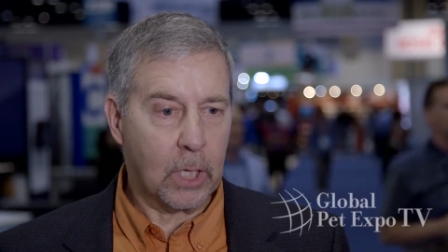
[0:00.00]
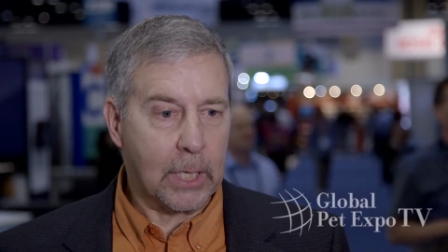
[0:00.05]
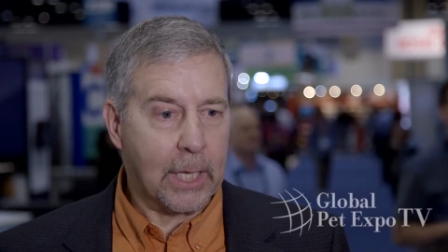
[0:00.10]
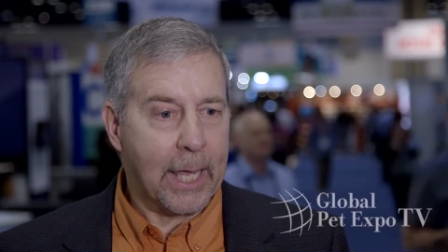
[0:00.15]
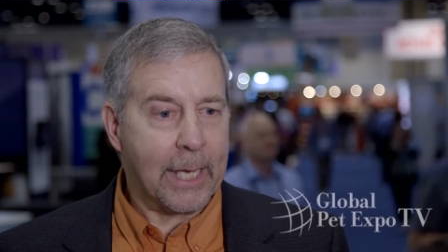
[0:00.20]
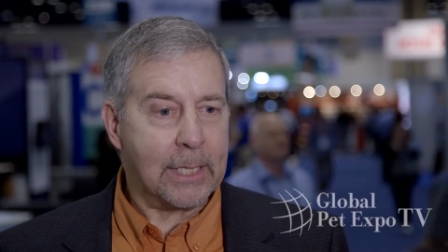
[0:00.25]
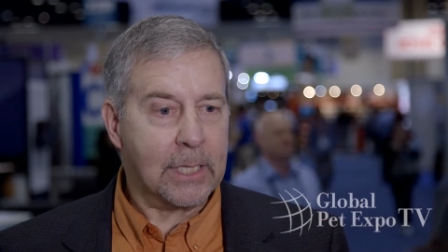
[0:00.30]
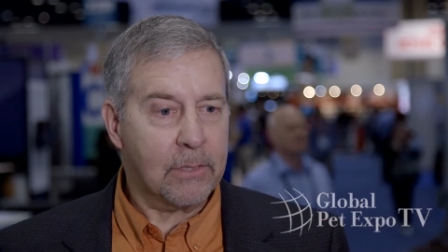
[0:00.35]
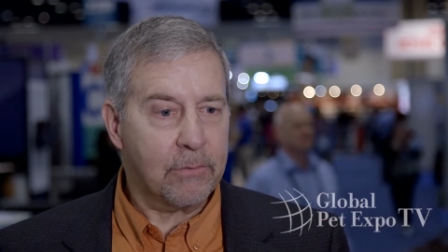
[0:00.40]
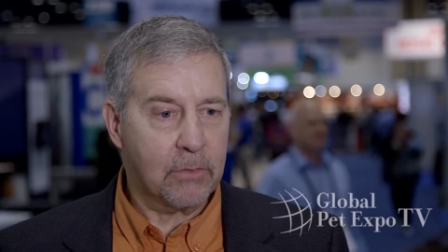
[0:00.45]

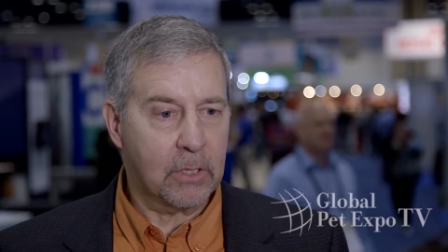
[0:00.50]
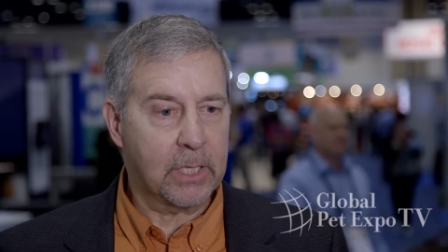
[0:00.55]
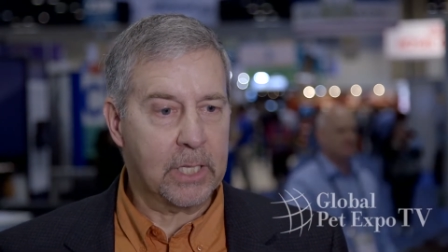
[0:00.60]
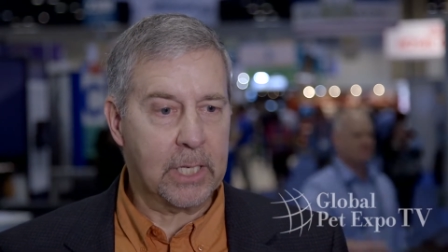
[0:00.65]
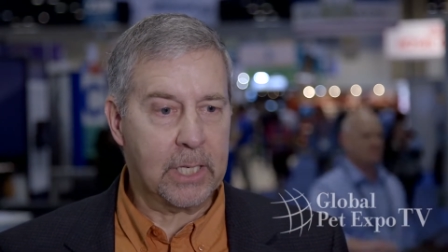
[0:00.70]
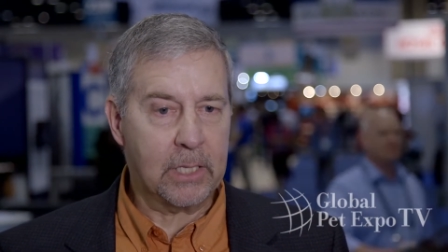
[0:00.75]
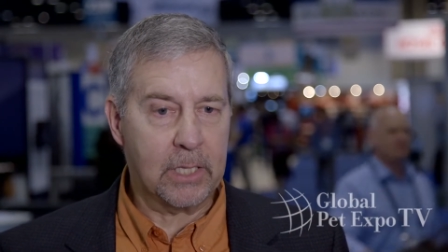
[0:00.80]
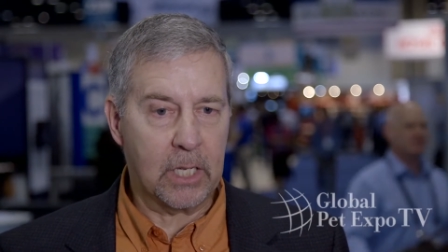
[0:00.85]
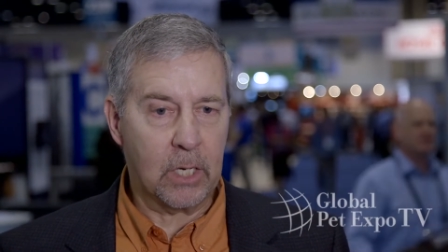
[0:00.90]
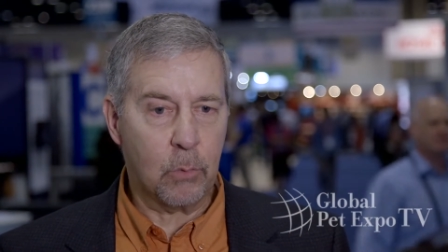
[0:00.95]

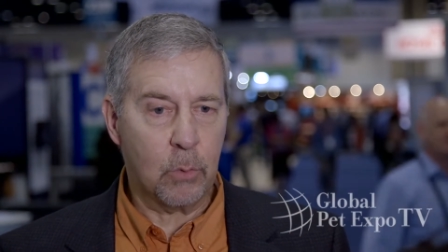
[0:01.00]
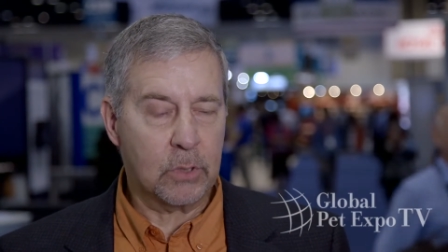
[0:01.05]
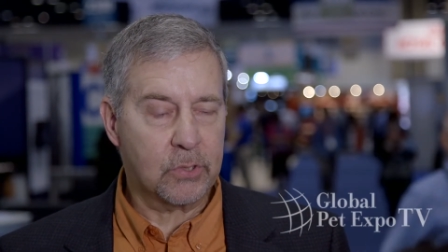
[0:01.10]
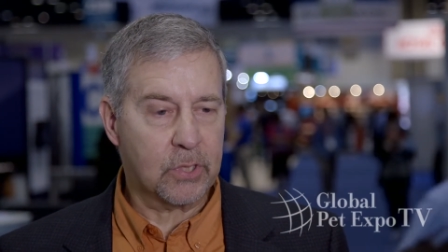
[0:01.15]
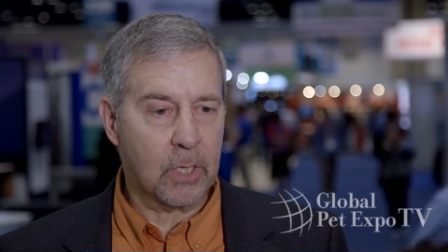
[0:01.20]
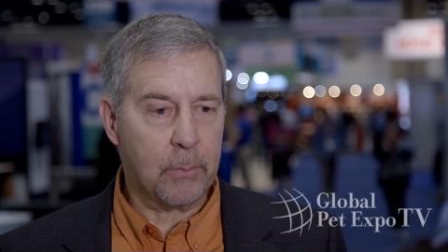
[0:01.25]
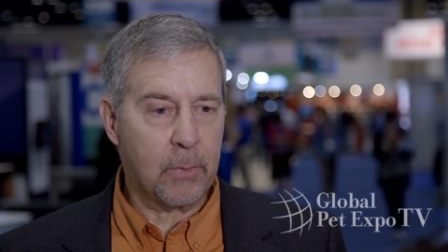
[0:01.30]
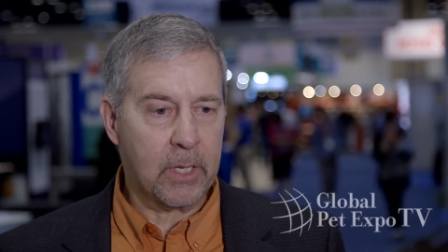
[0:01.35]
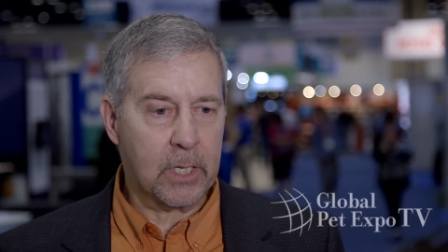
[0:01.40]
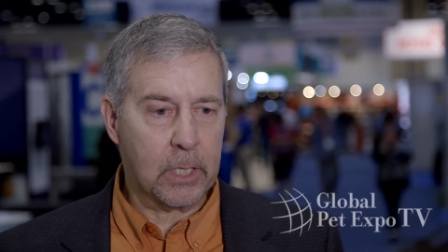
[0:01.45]
collectively deal with
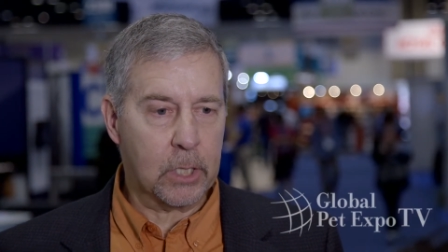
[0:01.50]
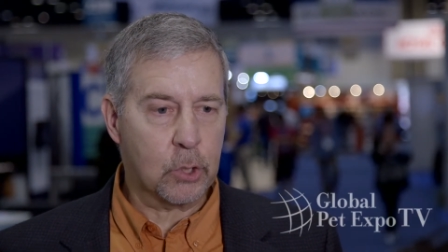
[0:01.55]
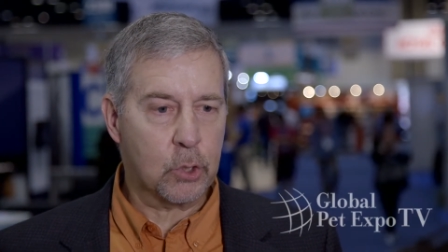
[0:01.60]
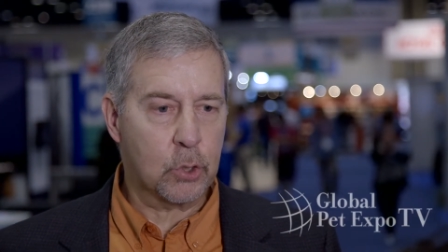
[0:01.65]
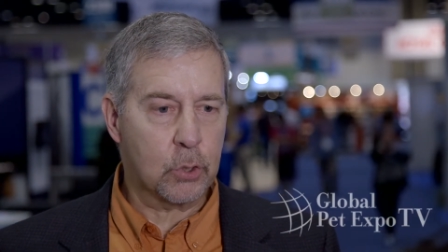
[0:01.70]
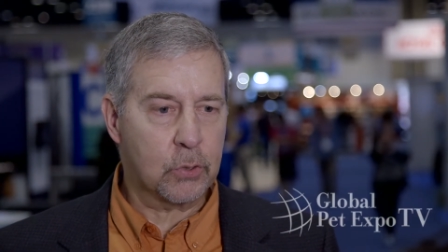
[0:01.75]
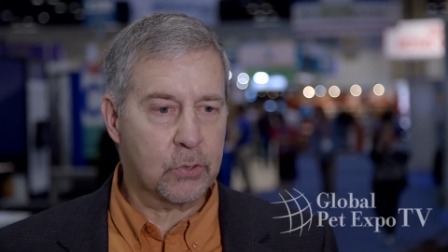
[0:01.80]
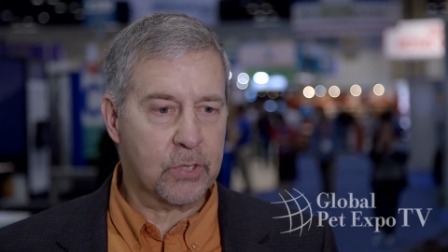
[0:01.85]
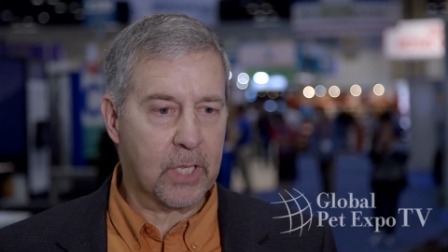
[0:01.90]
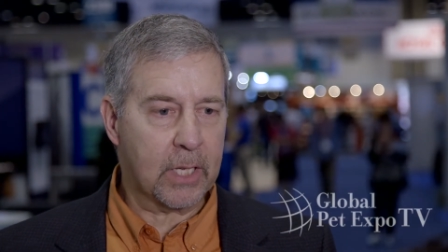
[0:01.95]
some of the
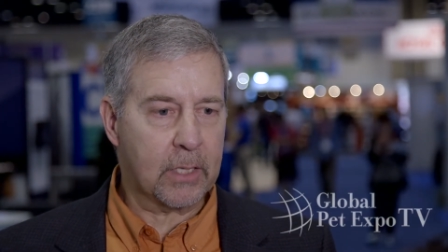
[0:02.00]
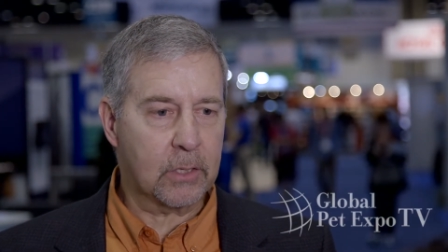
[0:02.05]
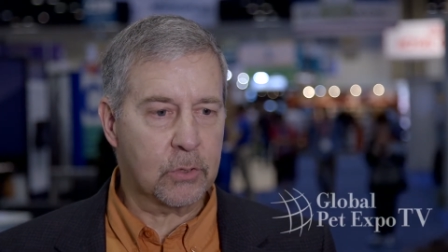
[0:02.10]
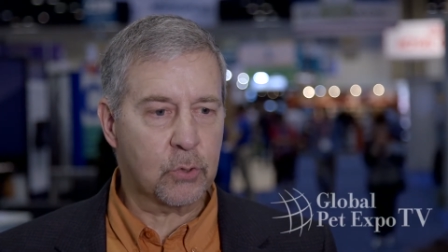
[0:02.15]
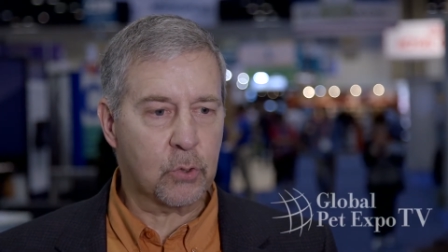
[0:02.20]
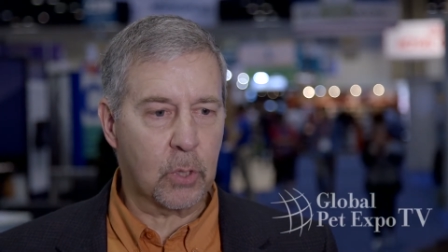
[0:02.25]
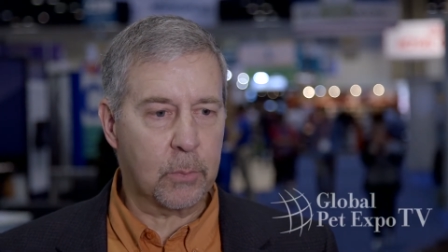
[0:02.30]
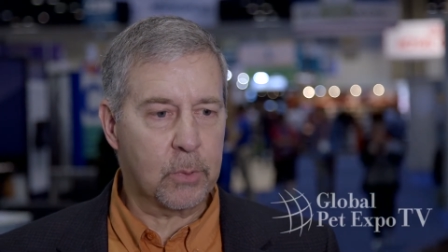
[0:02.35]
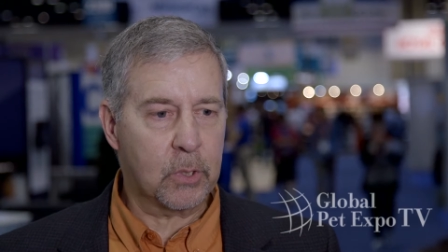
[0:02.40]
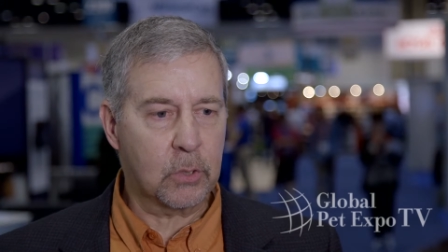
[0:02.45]
issues that
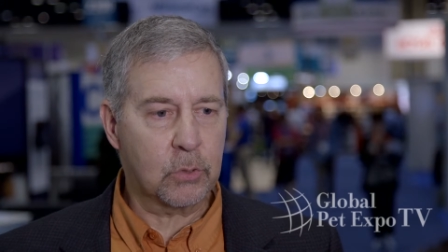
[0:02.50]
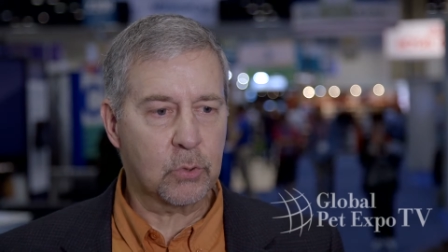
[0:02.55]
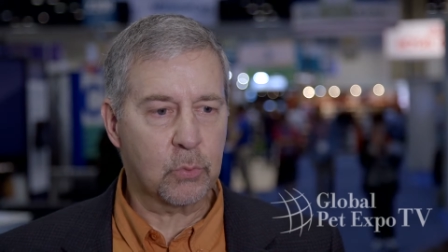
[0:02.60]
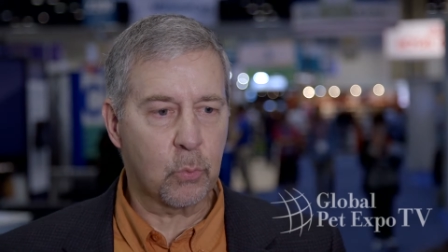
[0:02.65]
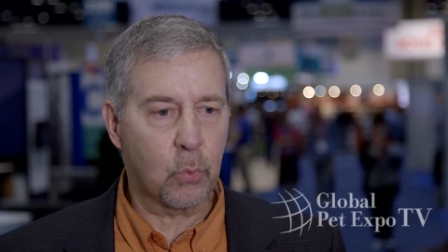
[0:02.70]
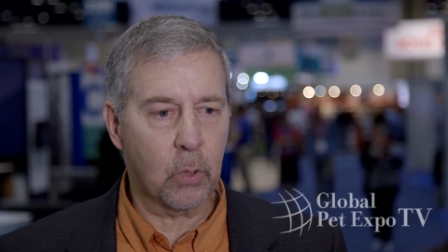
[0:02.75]
distributors